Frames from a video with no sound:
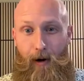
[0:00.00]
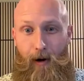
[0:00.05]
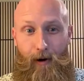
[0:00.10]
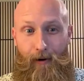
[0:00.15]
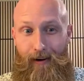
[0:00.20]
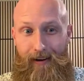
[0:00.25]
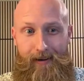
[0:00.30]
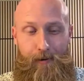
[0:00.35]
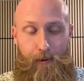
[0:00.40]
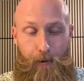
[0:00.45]

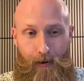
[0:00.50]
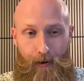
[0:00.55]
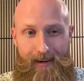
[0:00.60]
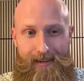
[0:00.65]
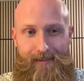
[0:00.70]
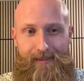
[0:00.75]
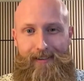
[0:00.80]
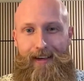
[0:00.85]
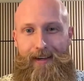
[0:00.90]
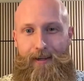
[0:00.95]
All right,
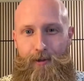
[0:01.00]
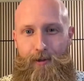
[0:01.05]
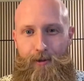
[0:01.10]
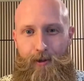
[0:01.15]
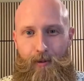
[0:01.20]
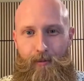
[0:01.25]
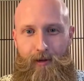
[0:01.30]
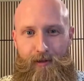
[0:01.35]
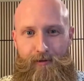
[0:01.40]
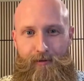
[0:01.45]
great. Thank you
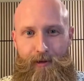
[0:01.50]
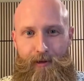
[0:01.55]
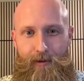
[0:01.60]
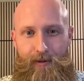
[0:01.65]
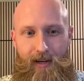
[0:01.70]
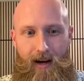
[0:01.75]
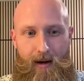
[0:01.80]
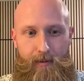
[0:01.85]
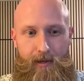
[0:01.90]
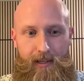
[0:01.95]
so much for your
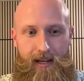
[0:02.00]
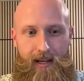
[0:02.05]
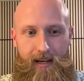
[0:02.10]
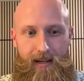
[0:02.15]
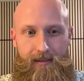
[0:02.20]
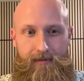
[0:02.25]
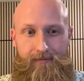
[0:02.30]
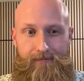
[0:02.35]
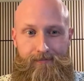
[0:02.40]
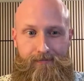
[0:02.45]
time
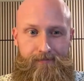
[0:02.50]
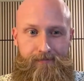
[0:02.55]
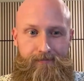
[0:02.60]
today.